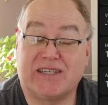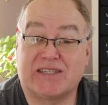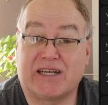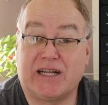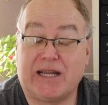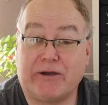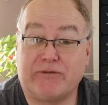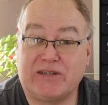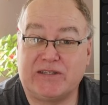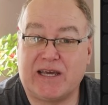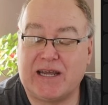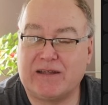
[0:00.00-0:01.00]
It's a
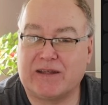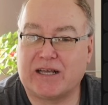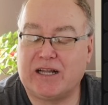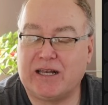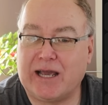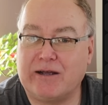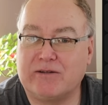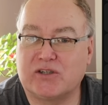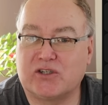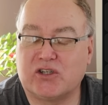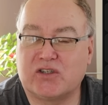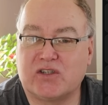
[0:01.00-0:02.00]
cloudy day and the clouds
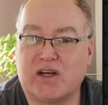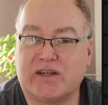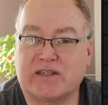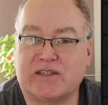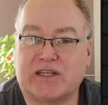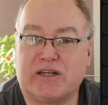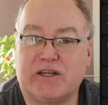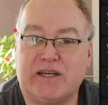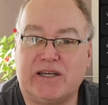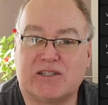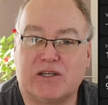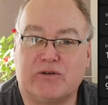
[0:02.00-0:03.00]
are just starting to
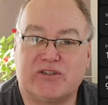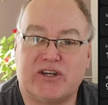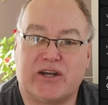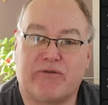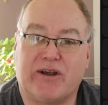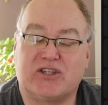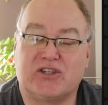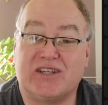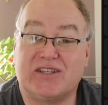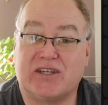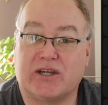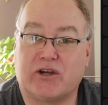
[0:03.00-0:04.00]
clear, so generation
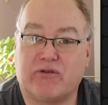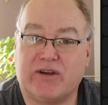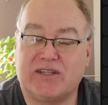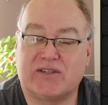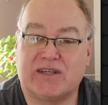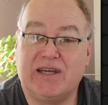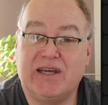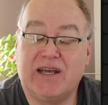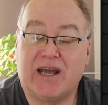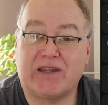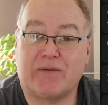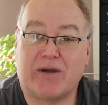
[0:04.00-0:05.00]
is increasing
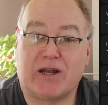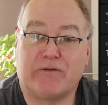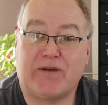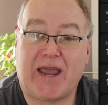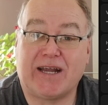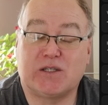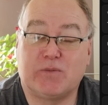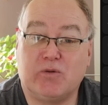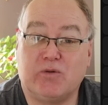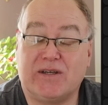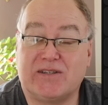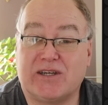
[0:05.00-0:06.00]
and the amount of
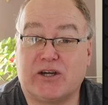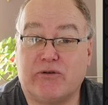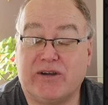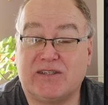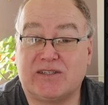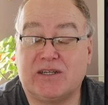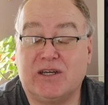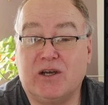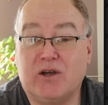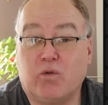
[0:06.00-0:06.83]
export is increasing.